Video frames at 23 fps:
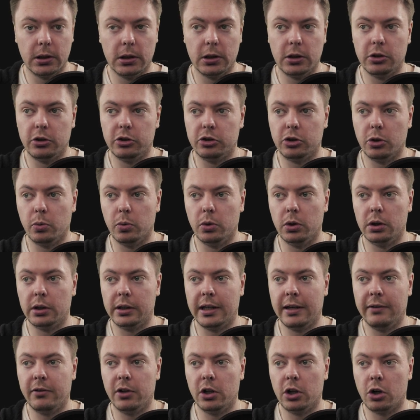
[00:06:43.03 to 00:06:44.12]
So we'll
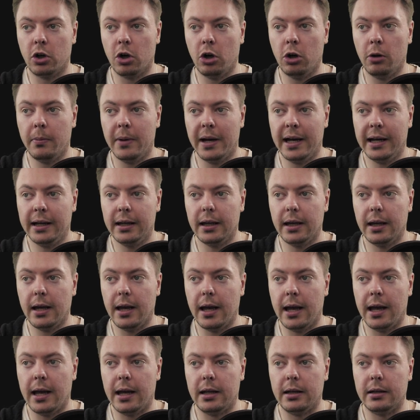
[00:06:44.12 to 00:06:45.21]
give it a callback
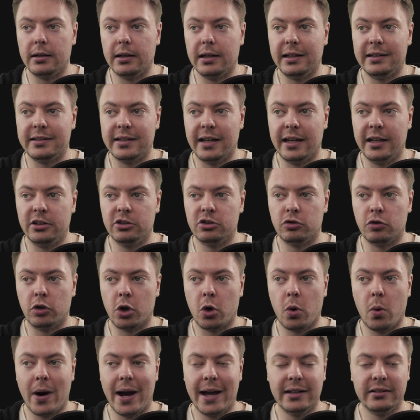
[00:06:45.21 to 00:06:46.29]
and it takes a
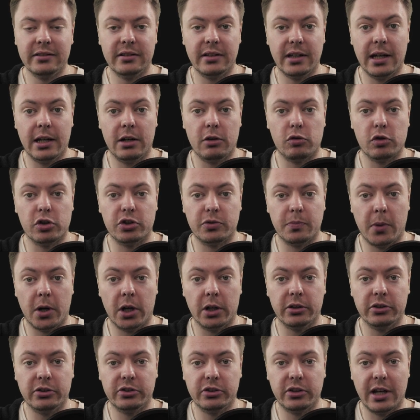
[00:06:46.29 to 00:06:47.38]
request and a
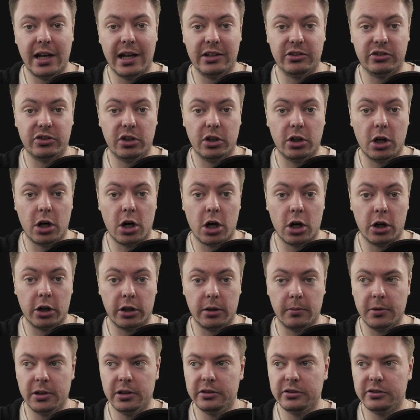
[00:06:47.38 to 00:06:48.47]
response as
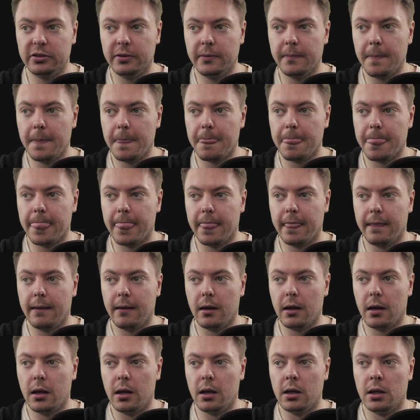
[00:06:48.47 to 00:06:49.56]
arguments.
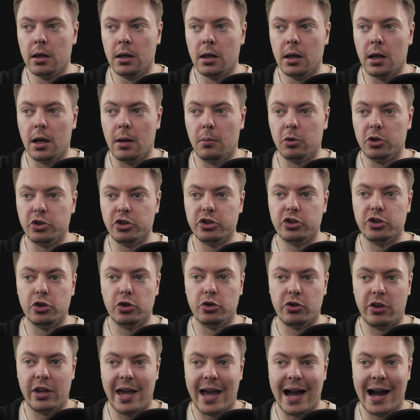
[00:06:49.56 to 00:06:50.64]
And we'll just use
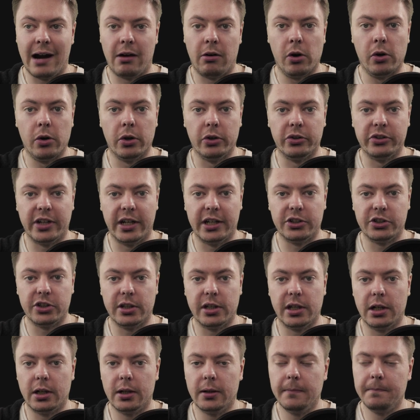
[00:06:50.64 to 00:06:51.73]
the arrow notation
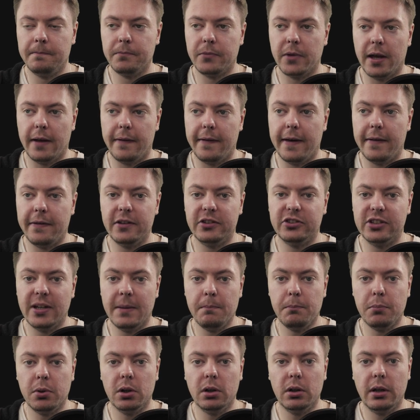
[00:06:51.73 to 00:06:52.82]
here. And then the
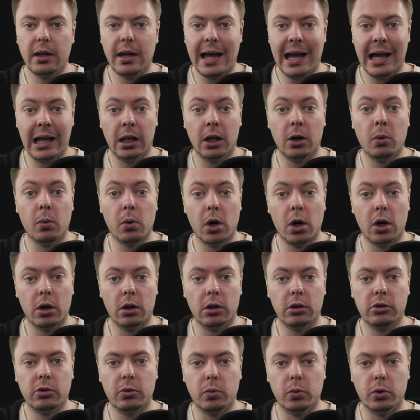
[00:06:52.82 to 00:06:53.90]
simple hello
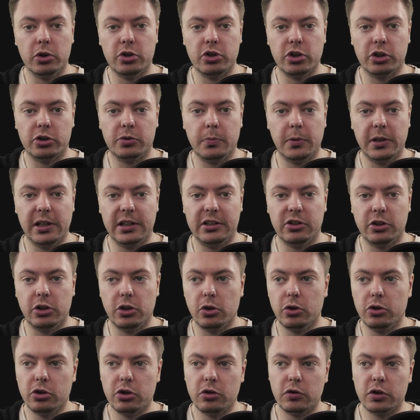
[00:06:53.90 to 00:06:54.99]
world would just be to
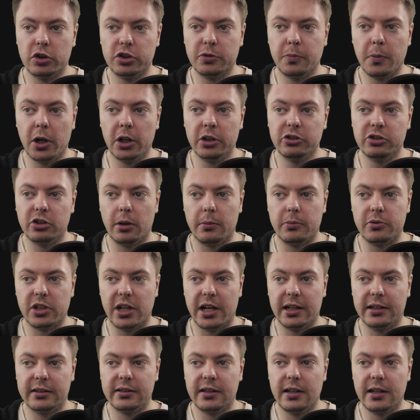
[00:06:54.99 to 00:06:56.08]
use the response
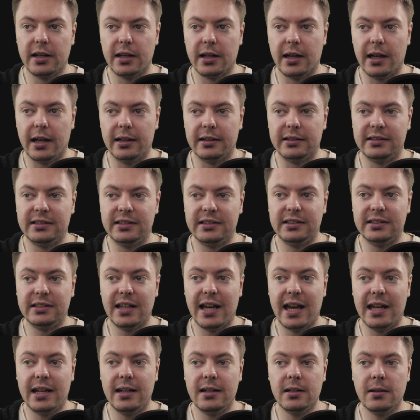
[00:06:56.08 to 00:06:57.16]
object and
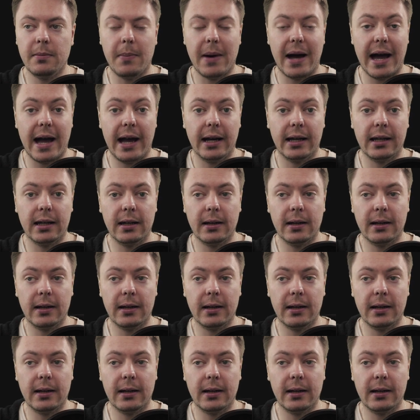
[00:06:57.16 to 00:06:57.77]
send back